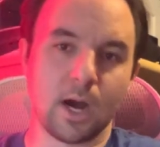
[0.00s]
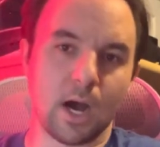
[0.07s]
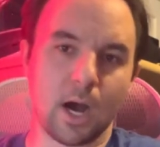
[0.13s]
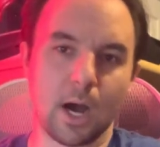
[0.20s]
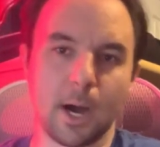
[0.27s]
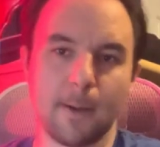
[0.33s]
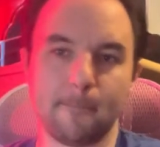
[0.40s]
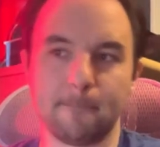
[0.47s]

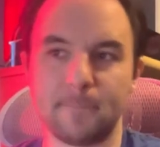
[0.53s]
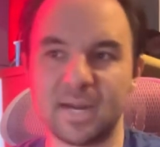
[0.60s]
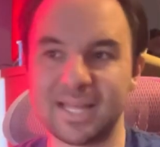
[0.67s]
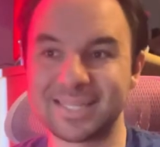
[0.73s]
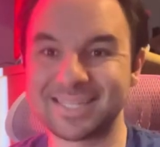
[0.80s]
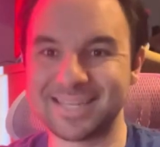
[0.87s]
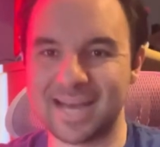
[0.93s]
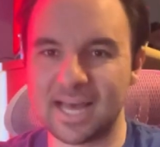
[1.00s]
Um, but
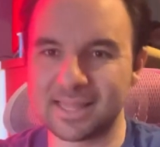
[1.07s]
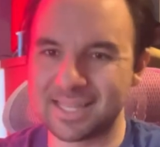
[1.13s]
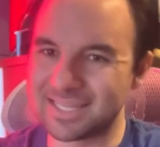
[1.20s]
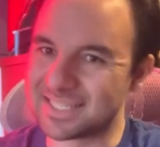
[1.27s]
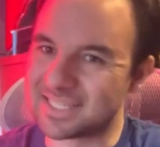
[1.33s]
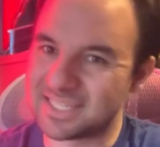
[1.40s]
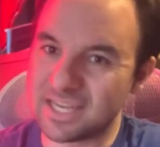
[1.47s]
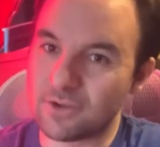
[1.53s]
it's not the
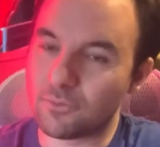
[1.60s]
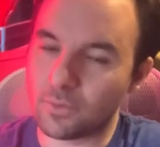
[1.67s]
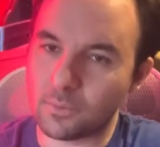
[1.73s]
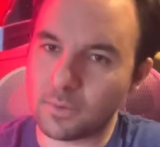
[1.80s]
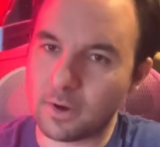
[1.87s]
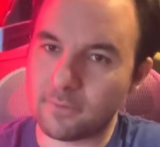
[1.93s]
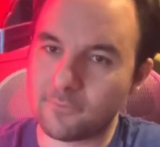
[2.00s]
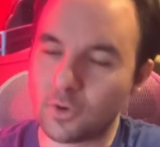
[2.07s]
secret
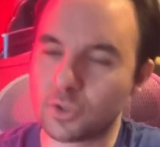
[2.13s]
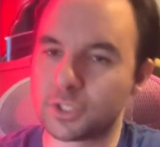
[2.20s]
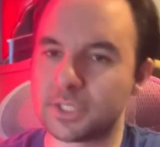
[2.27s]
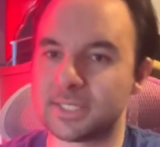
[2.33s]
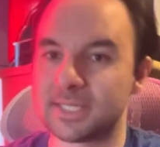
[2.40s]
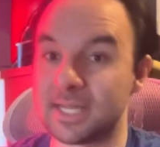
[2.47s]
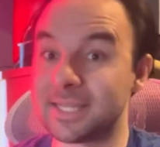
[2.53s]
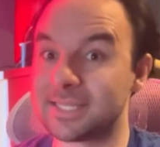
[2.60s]
rare
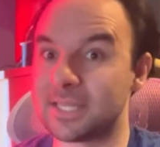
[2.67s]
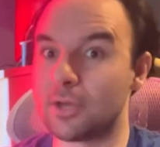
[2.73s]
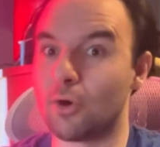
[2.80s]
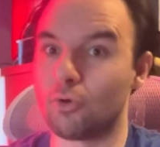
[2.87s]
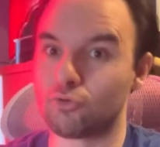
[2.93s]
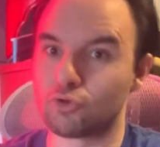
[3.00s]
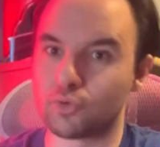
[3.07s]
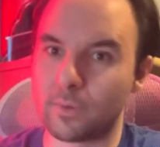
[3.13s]
versions. It's the
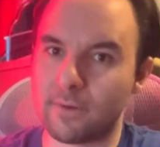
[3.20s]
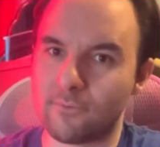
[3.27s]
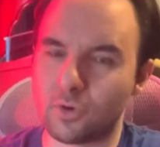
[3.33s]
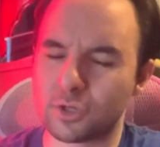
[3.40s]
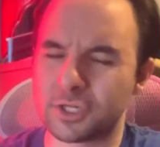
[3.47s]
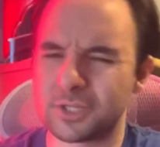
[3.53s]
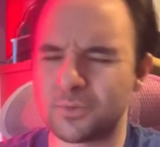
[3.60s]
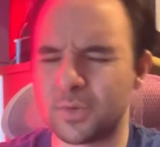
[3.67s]
ultra rare
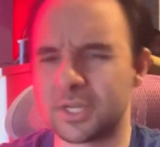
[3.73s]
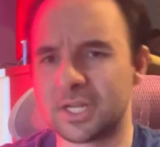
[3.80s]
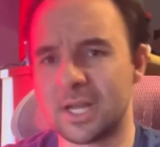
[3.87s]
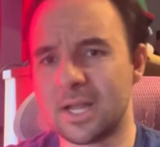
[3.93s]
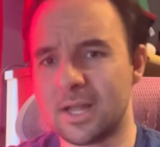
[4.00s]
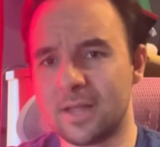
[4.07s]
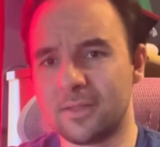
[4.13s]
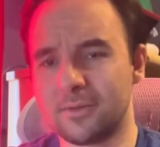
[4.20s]
versions, which
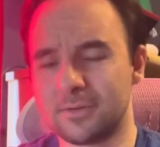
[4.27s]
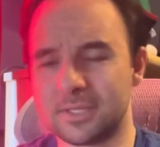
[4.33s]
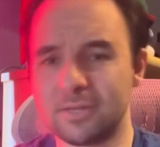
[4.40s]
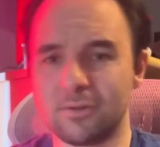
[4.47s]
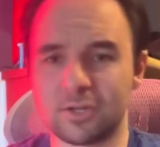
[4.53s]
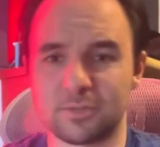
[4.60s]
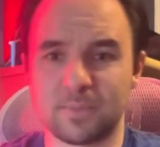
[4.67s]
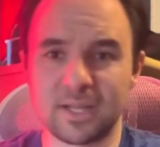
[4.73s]
they're
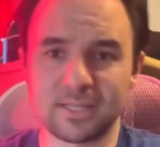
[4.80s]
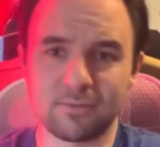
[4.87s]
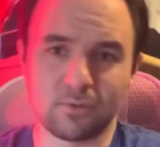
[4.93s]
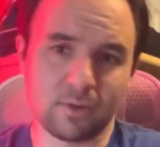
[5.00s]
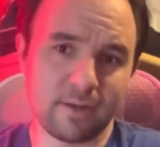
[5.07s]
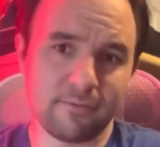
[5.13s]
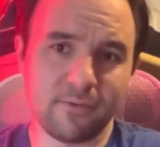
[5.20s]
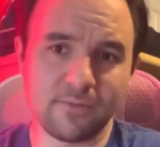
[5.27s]
still expensive. They're
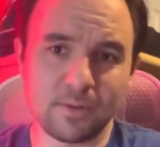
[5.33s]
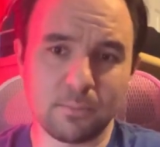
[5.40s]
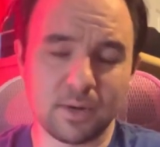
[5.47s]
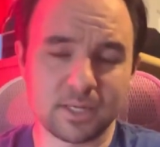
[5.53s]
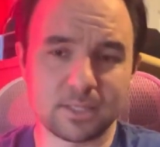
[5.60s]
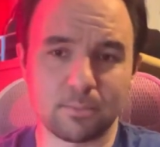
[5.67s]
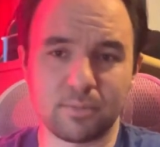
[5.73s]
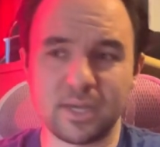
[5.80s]
like 50
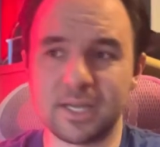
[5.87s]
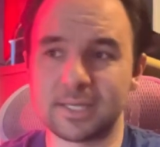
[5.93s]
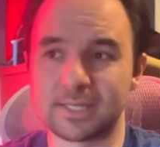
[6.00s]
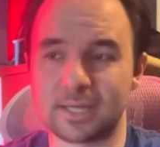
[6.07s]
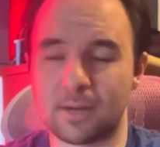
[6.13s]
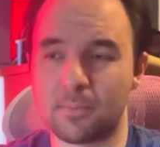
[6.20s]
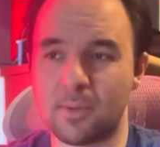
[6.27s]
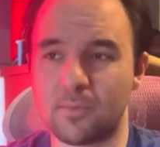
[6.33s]
bucks a piece.
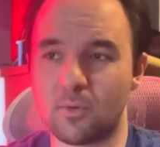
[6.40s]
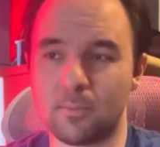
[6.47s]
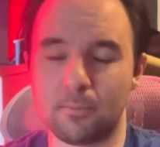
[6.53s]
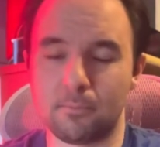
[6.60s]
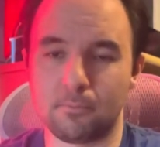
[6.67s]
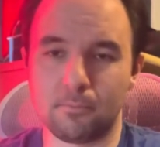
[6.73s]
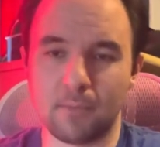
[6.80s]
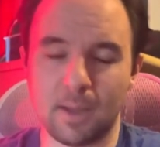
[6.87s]
And I remember
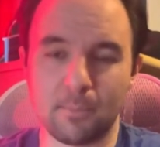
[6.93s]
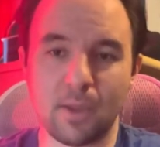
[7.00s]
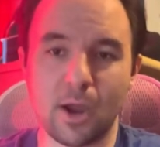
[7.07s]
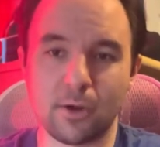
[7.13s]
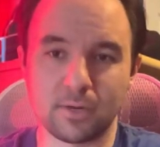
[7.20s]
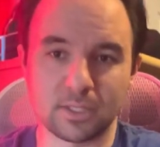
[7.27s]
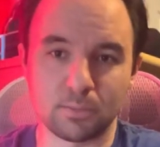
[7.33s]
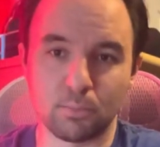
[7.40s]
my
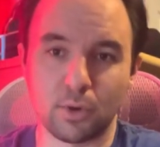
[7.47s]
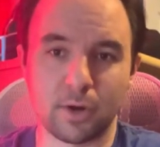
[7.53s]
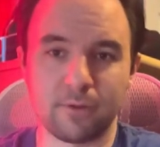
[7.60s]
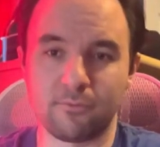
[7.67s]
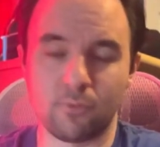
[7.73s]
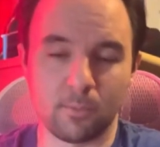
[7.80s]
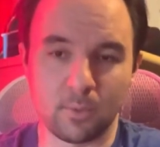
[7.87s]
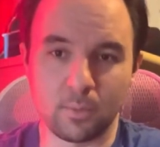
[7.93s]
parents bought it
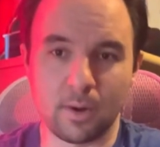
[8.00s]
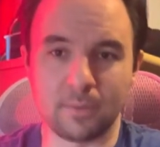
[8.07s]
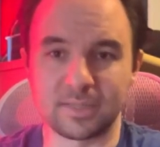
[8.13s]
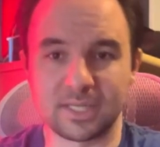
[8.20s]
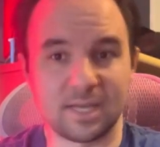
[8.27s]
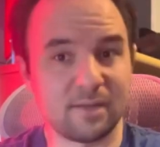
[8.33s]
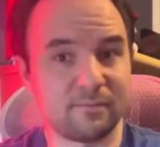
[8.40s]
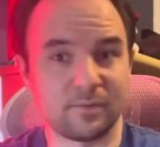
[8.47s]
for me when I was a
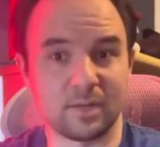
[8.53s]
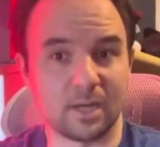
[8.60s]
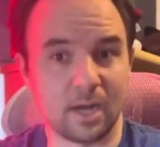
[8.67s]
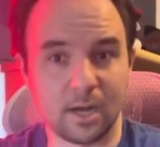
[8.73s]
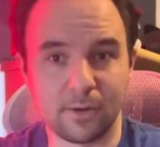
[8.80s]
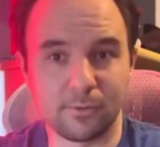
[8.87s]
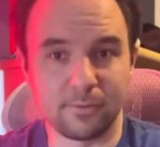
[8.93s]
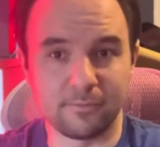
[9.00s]
kid for like
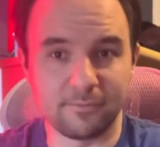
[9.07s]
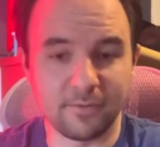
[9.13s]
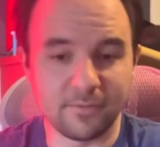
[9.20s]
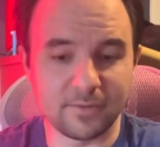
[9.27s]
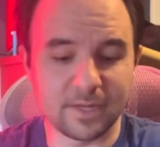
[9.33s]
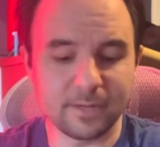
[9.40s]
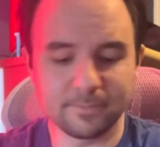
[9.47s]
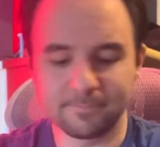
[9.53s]

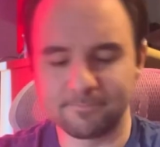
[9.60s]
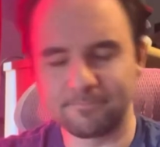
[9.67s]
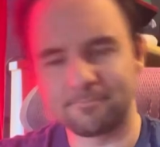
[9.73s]
150.